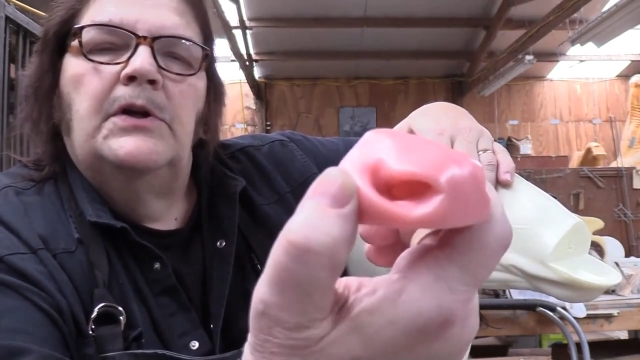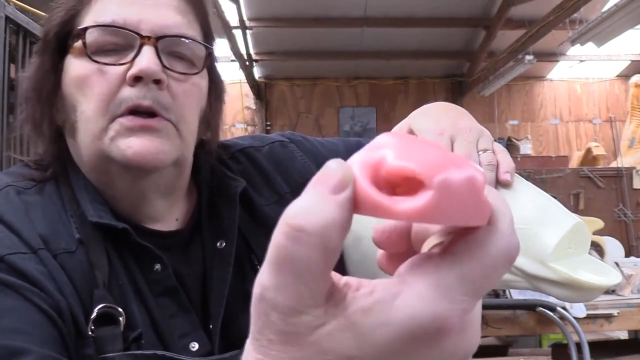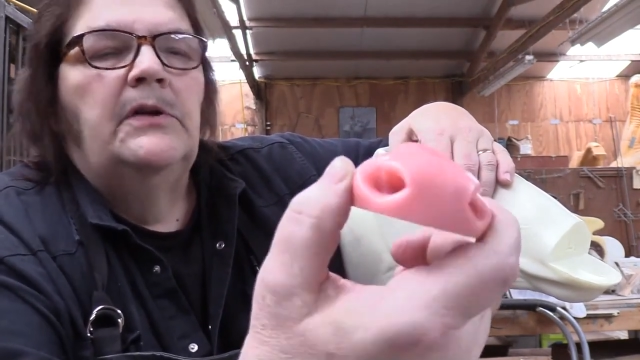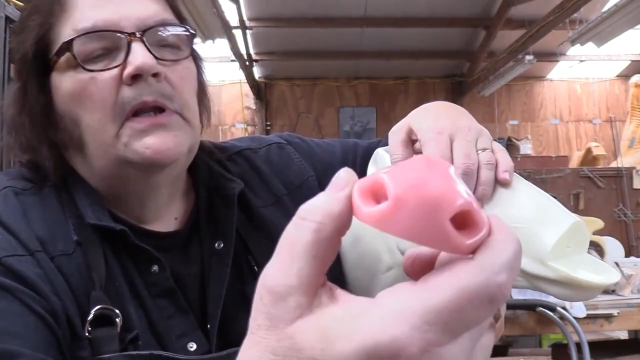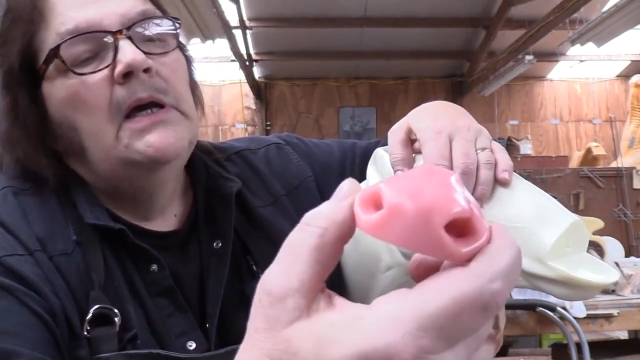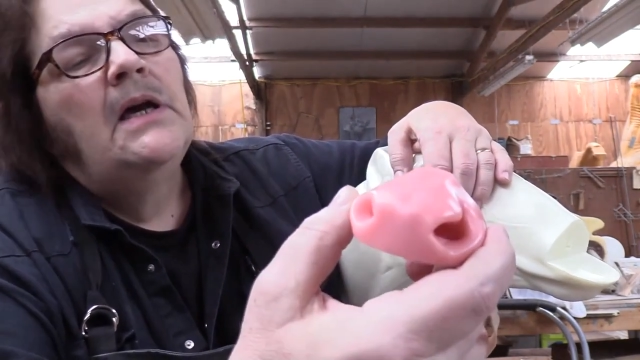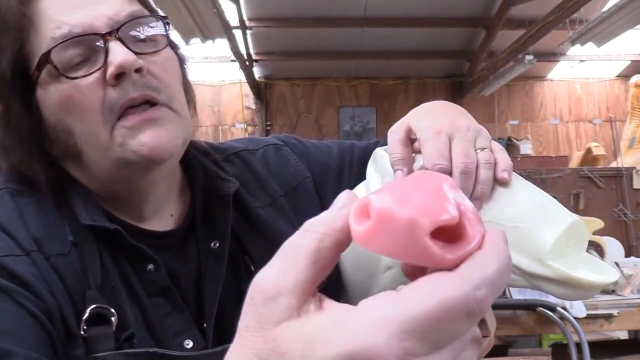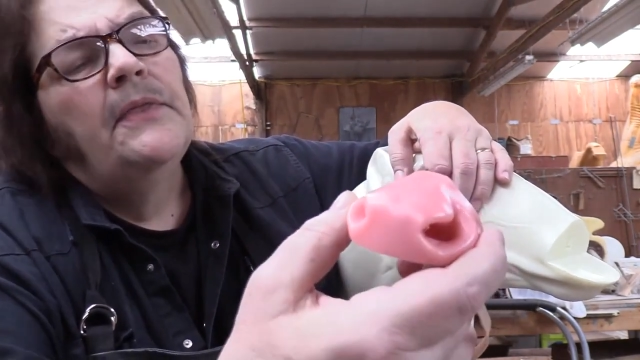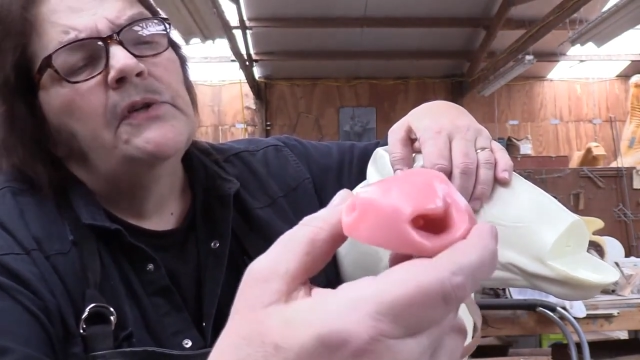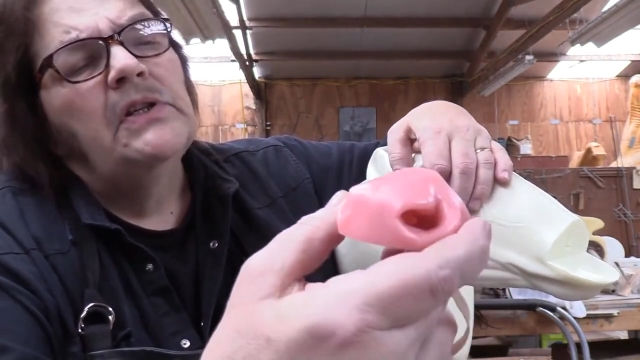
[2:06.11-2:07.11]
good.
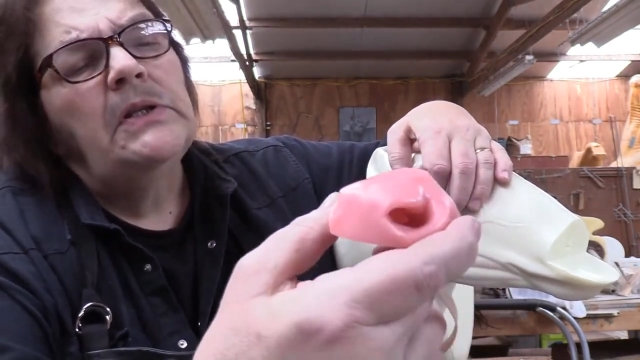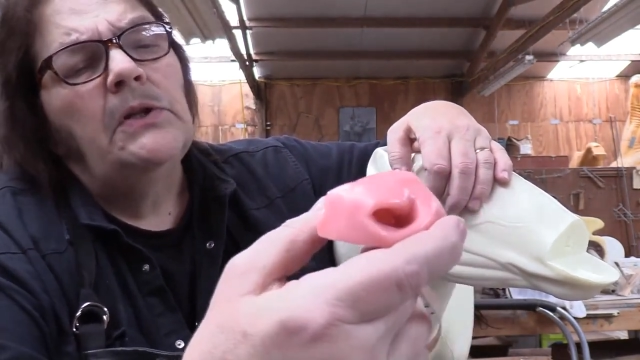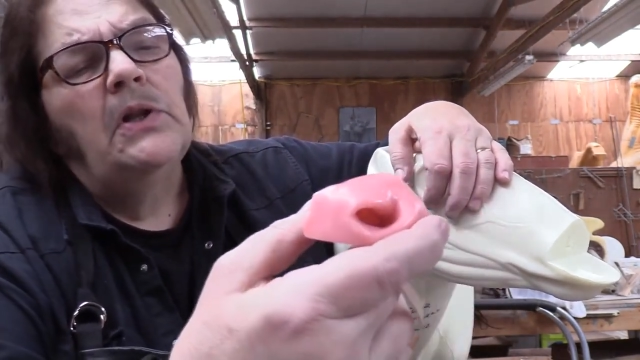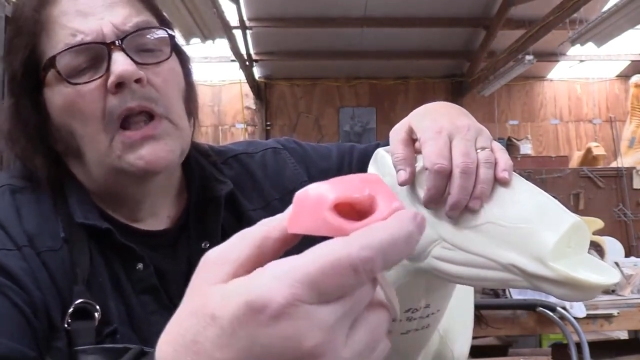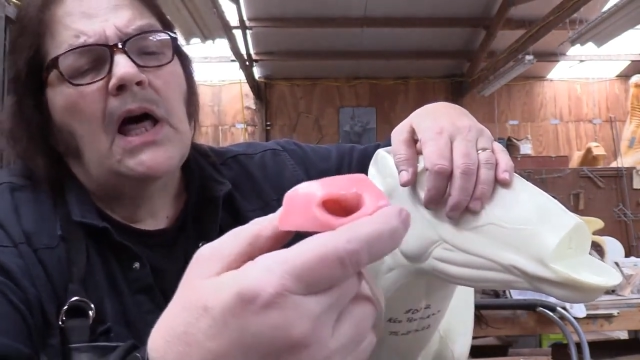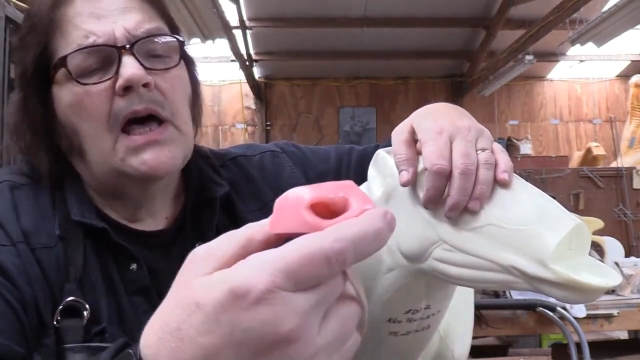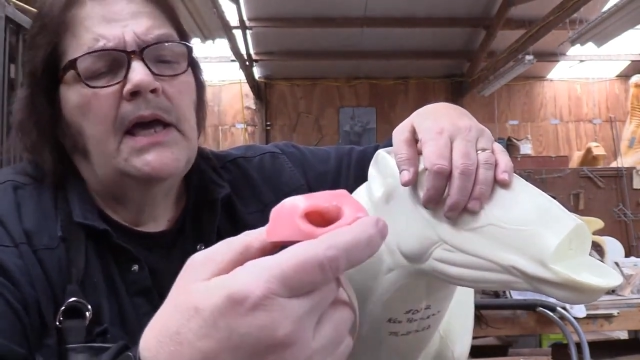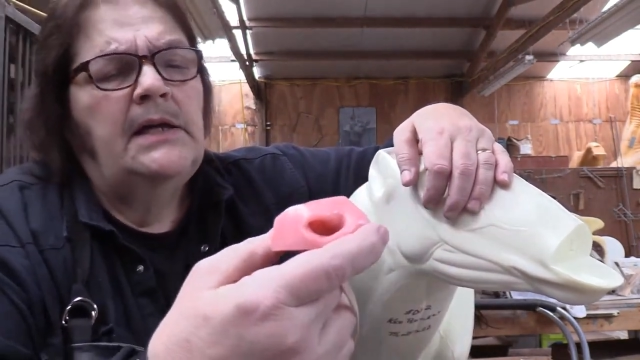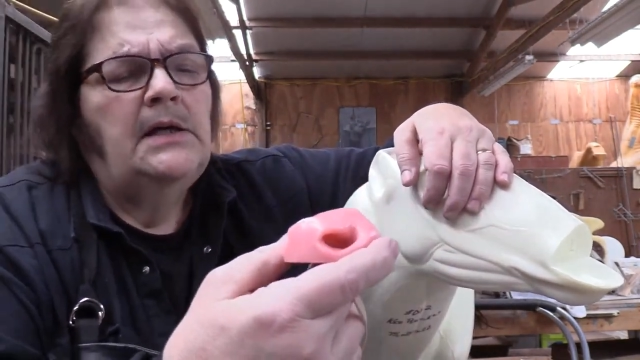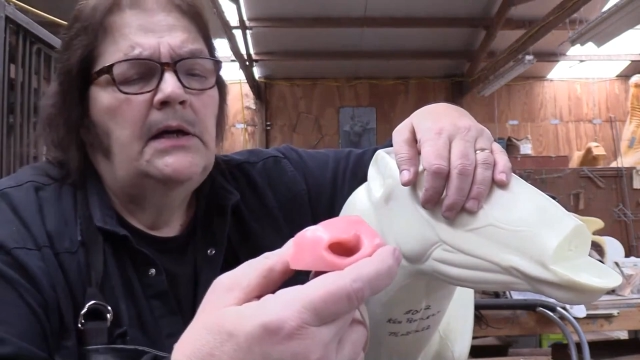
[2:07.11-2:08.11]
There's a little
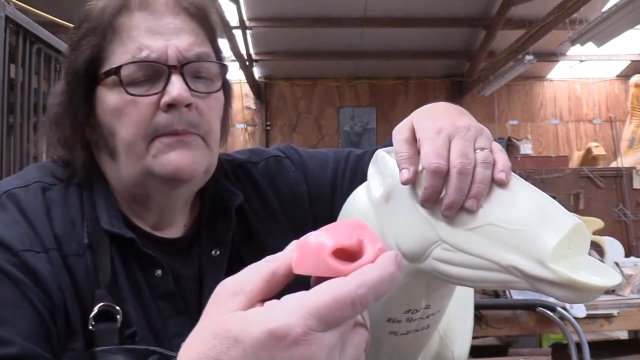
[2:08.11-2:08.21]
line